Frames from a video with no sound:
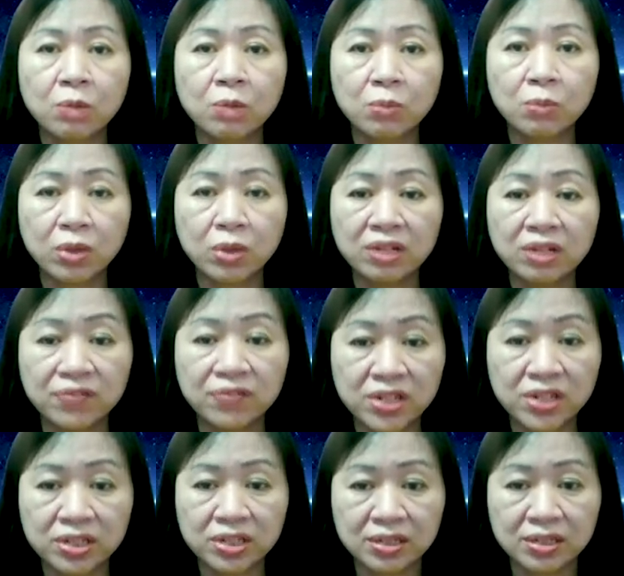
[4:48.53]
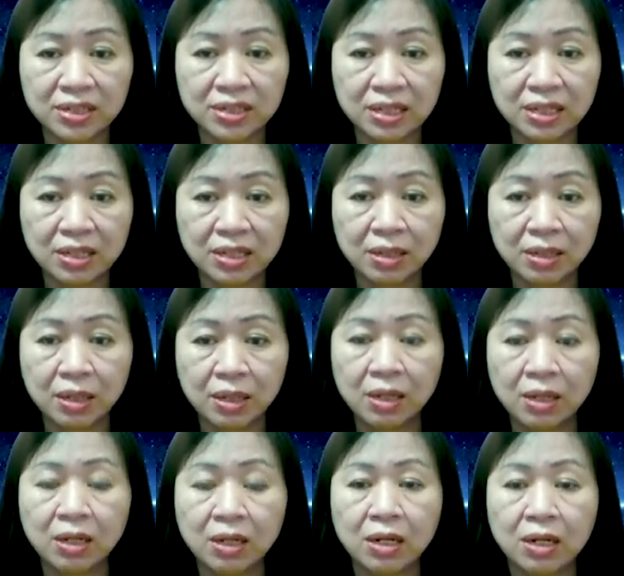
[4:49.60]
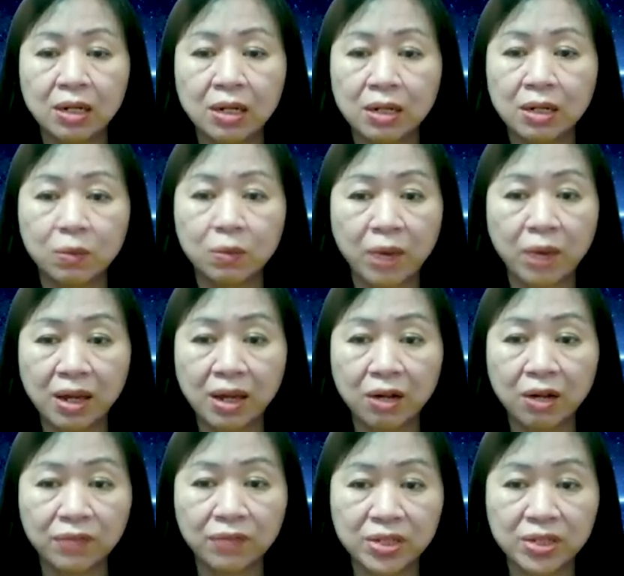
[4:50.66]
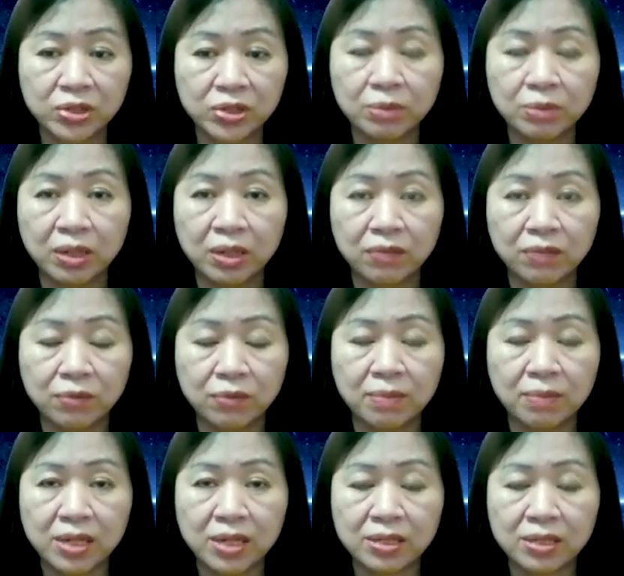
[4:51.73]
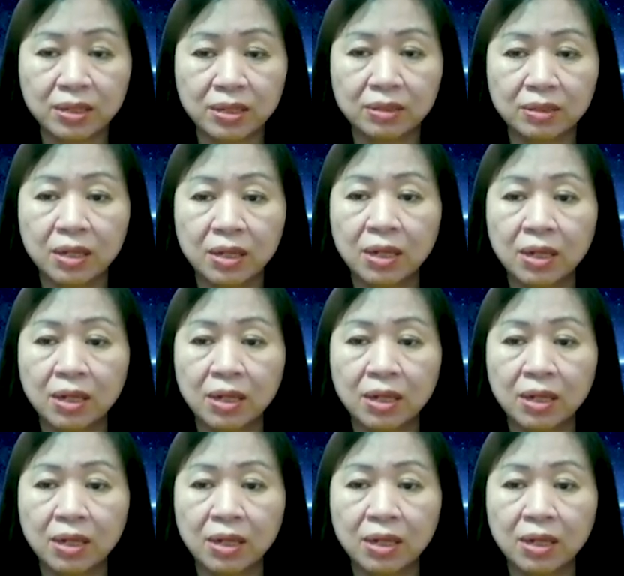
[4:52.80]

More efficiency way of consuming information